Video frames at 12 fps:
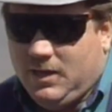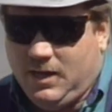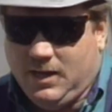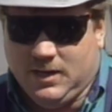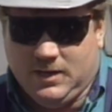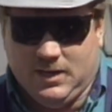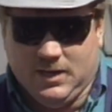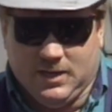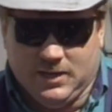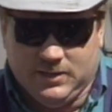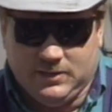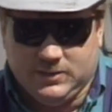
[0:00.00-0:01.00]
for the
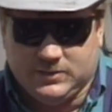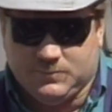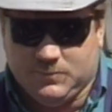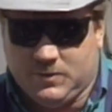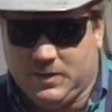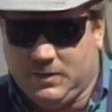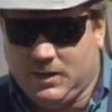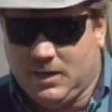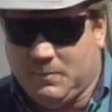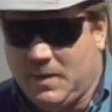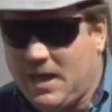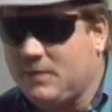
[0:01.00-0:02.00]
safety of personnel
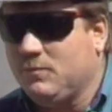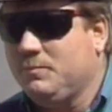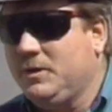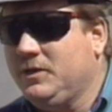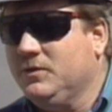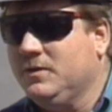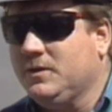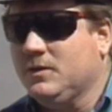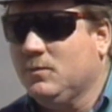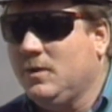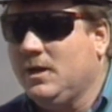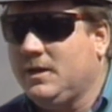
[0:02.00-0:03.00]
and equipment
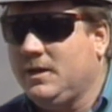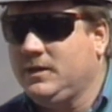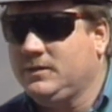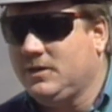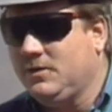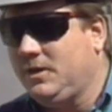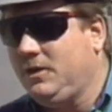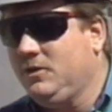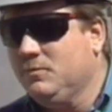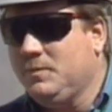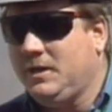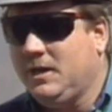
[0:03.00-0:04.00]
and must be
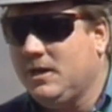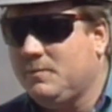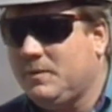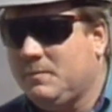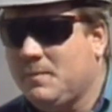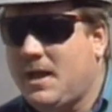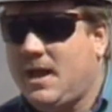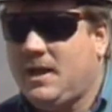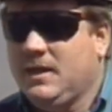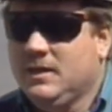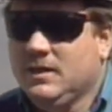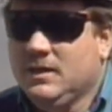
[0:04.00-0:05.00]
satisfied that proper
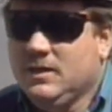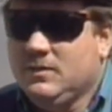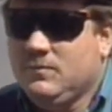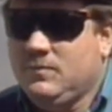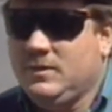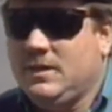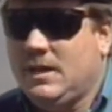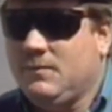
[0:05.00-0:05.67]
precautions for hot